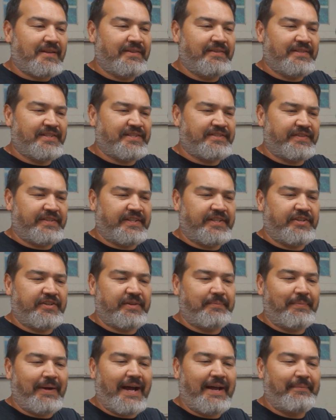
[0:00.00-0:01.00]
this, you
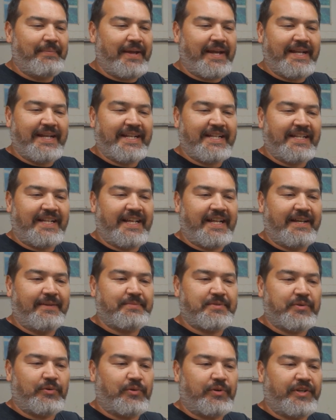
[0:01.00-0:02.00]
can buy bandy
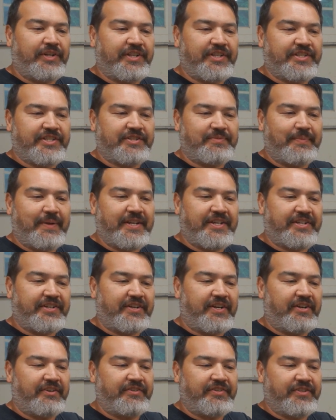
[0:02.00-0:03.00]
clamps or you can just make
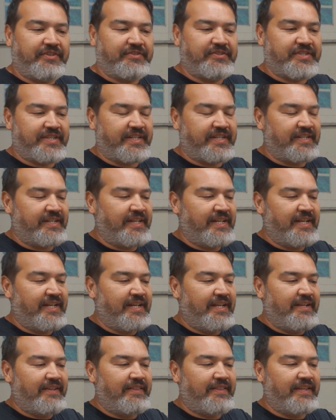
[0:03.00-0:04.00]
your own using
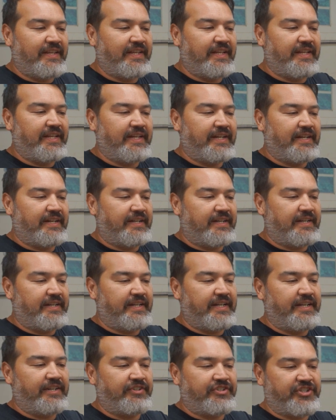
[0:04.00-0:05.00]
the uh,
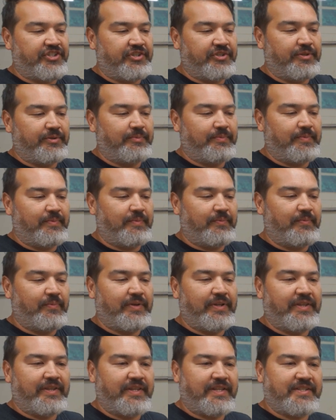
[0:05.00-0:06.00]
inner tube
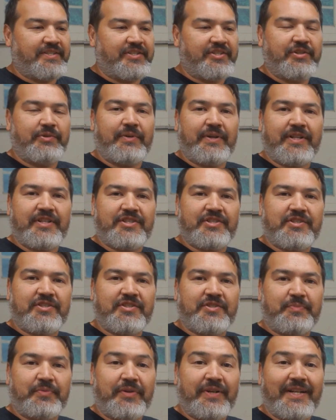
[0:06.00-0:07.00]
with these two inch
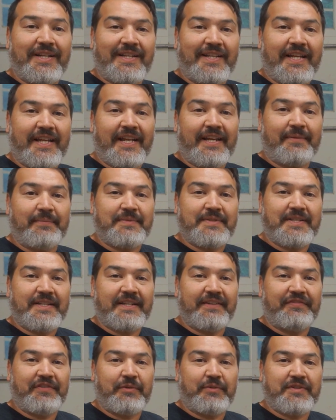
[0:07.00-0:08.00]
spring clamps.
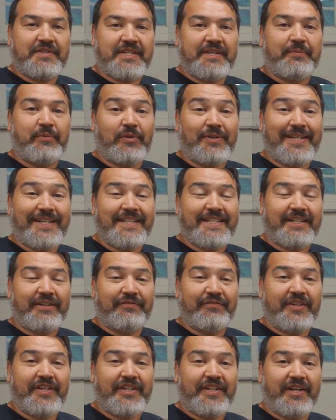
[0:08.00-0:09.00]
And if you want to see more
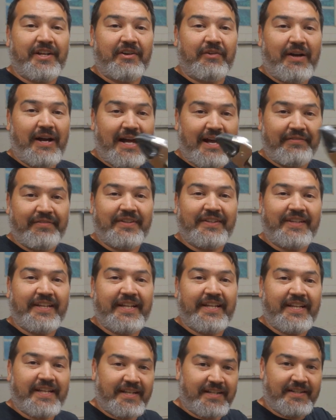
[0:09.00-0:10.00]
detailed video, I have a
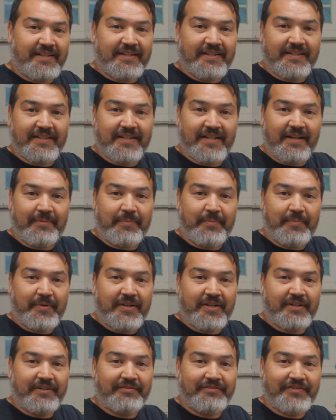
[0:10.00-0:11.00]
link up
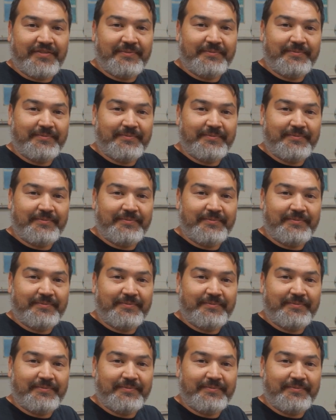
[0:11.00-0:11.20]
above.